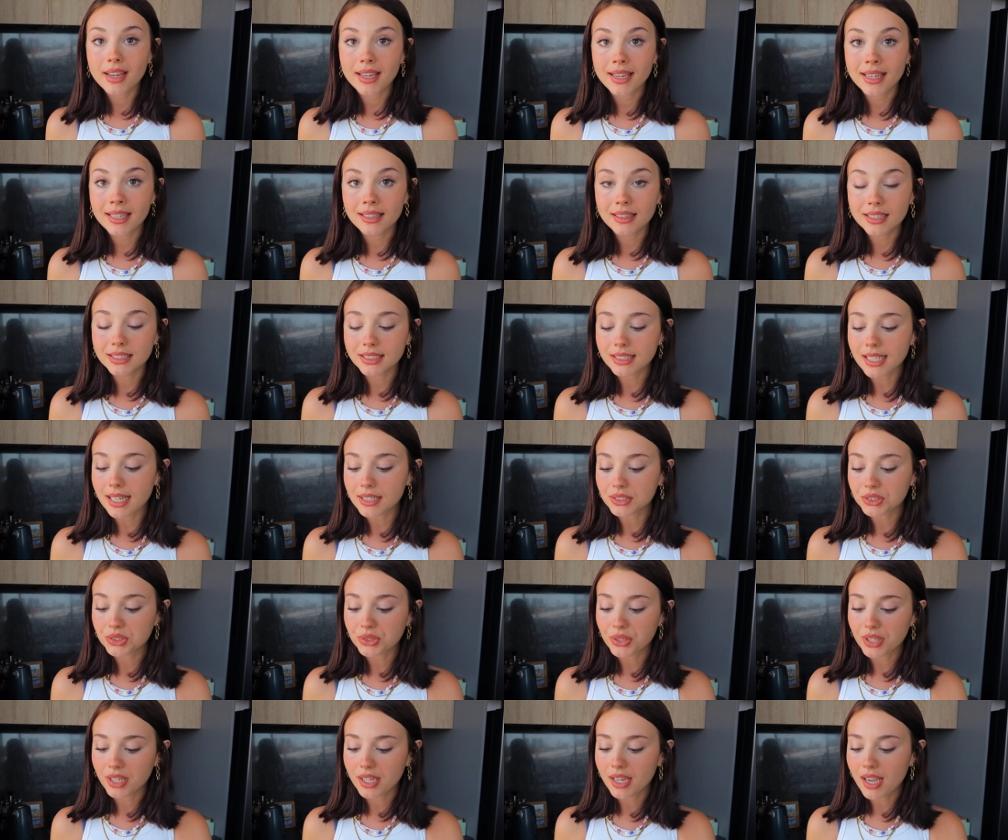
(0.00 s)
I eat this,
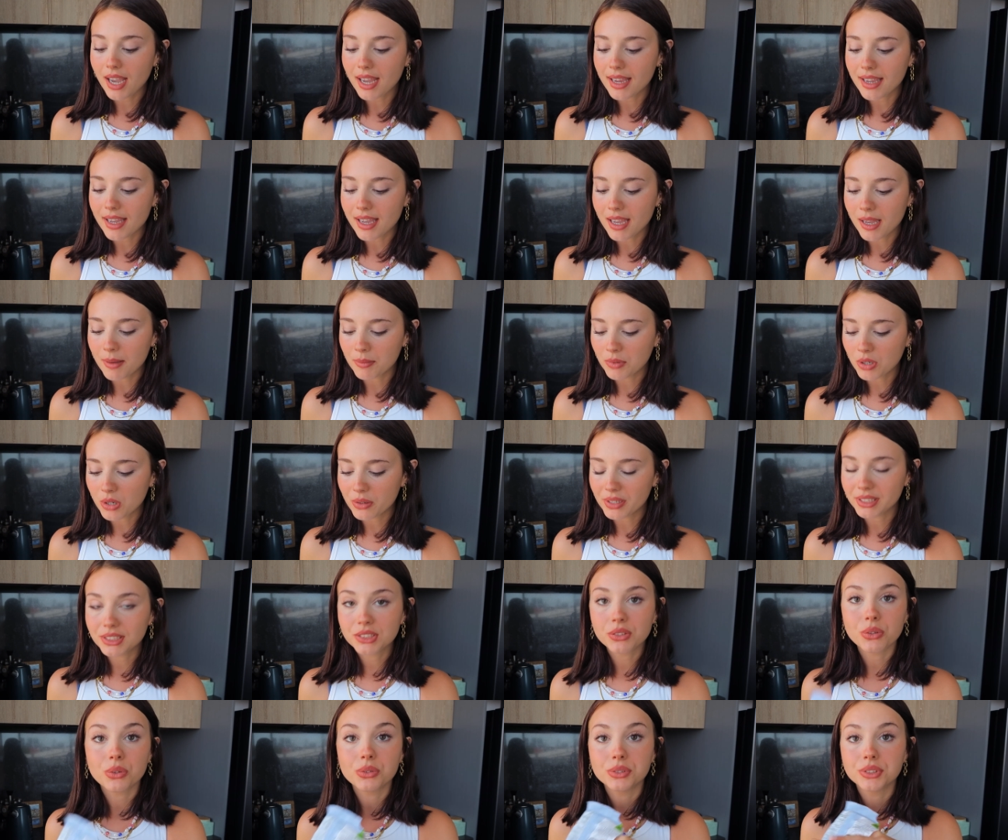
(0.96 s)
actually, I am
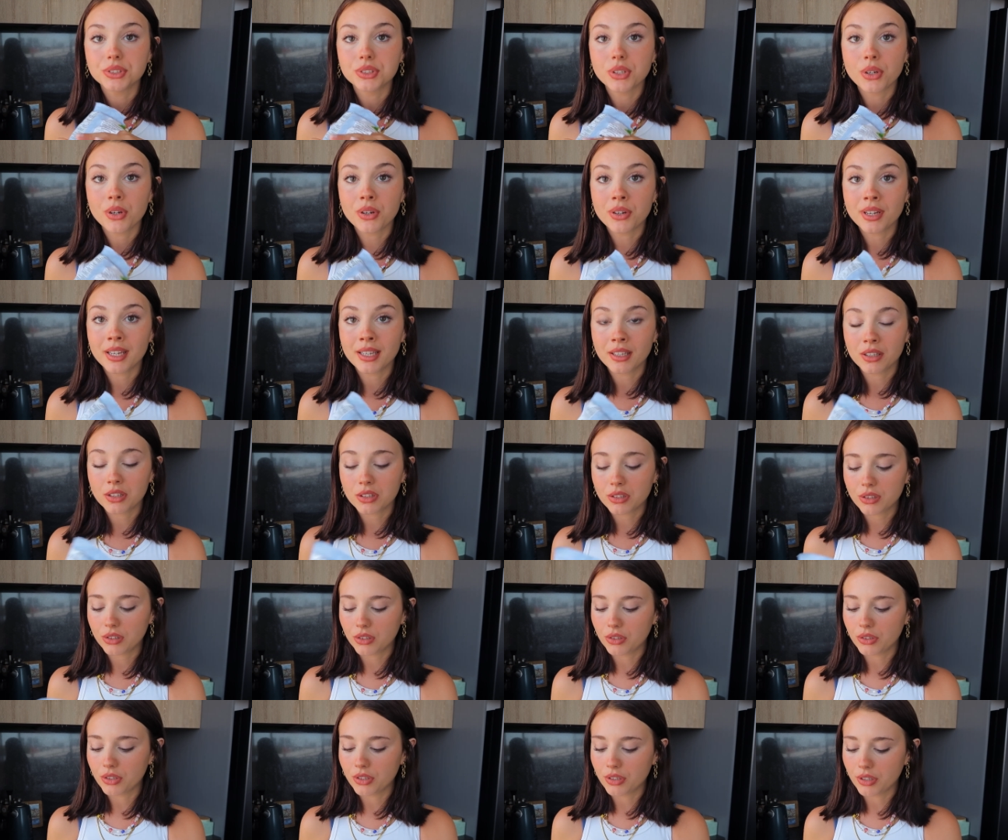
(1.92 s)
going to also
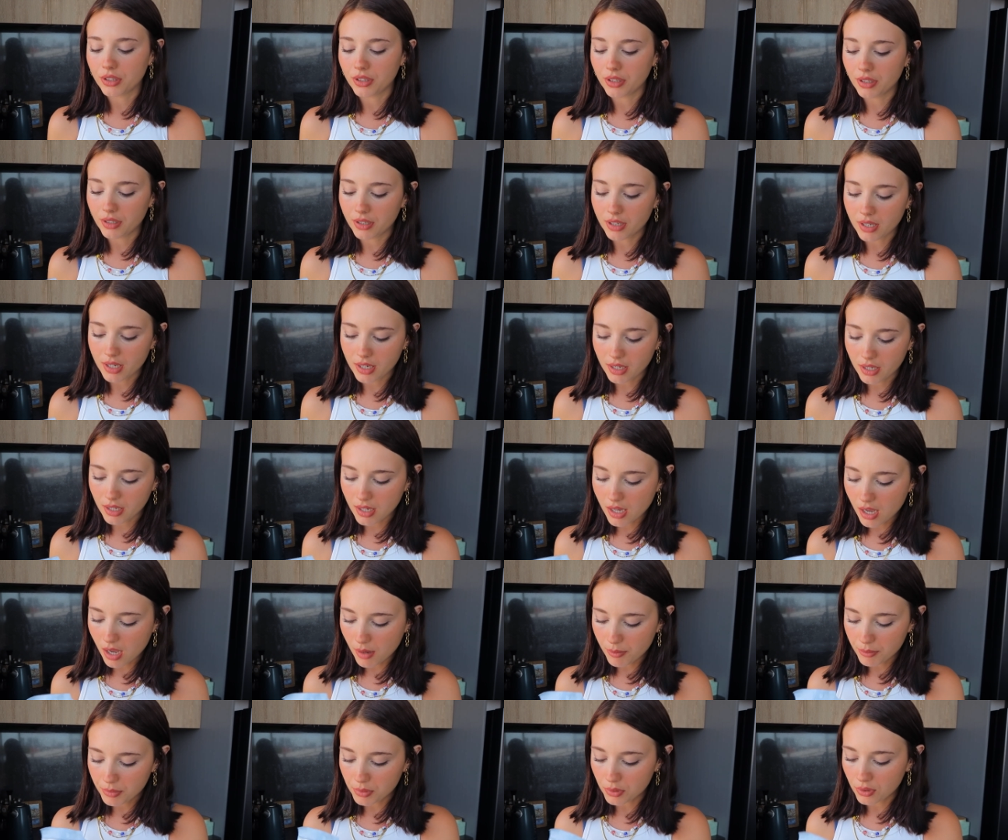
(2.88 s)
include a
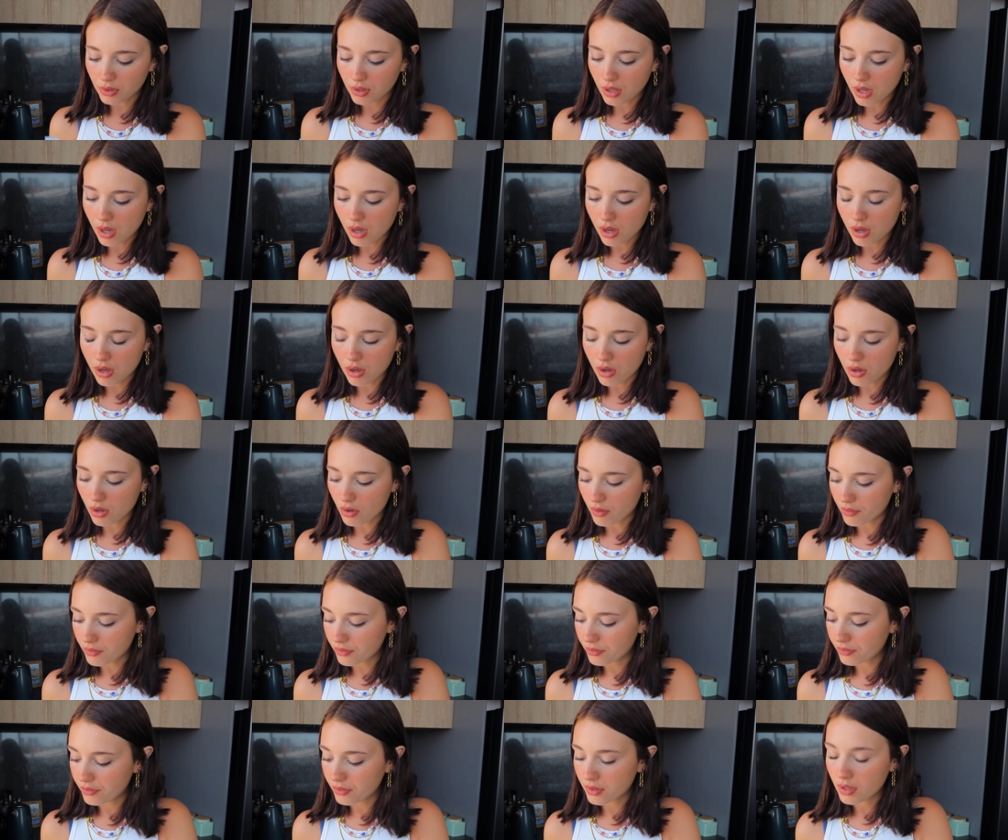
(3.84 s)
couple
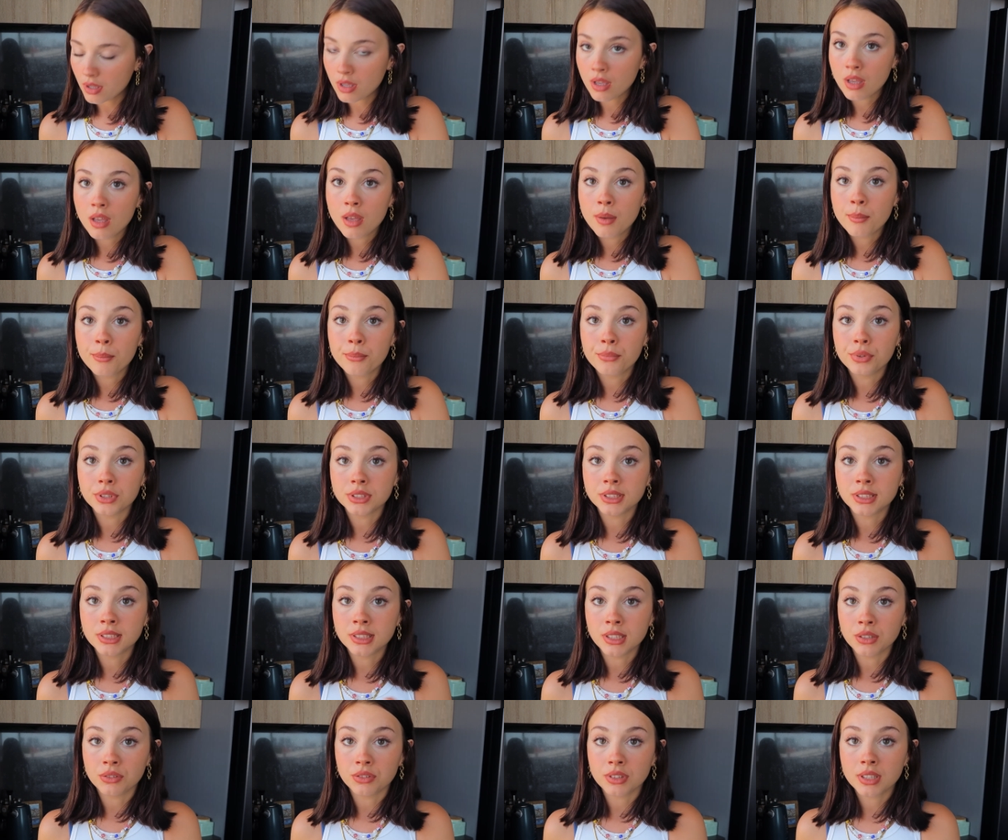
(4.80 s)
of
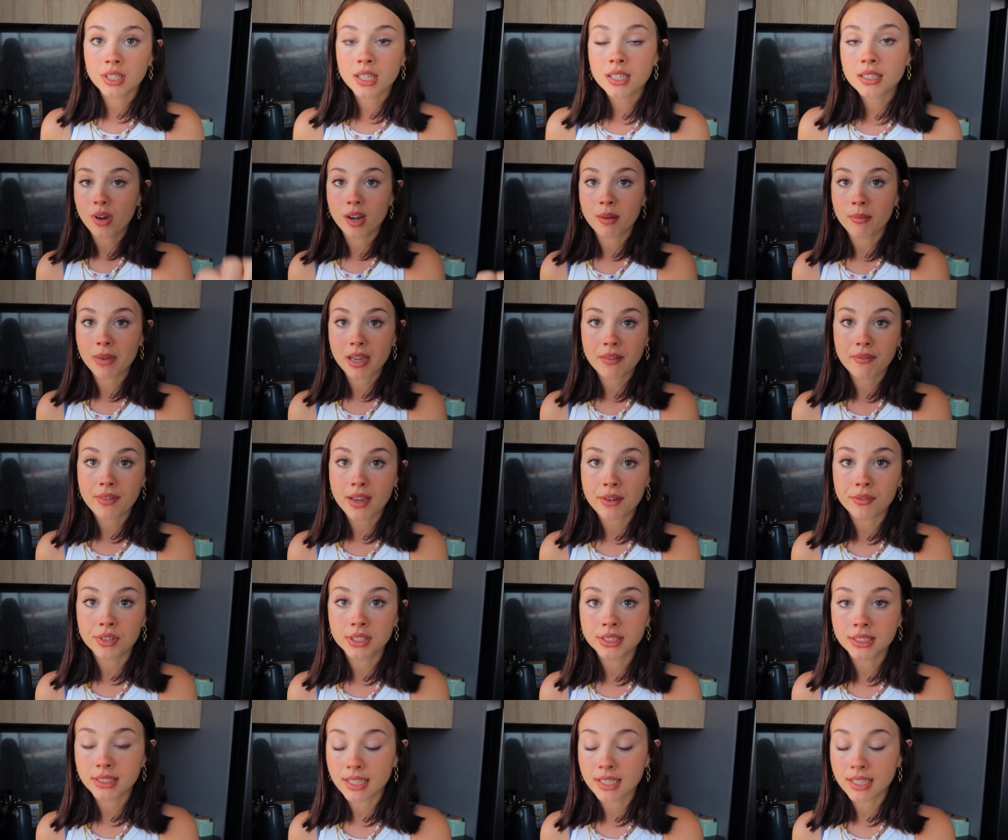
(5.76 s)
Brazil nuts, one of my favorite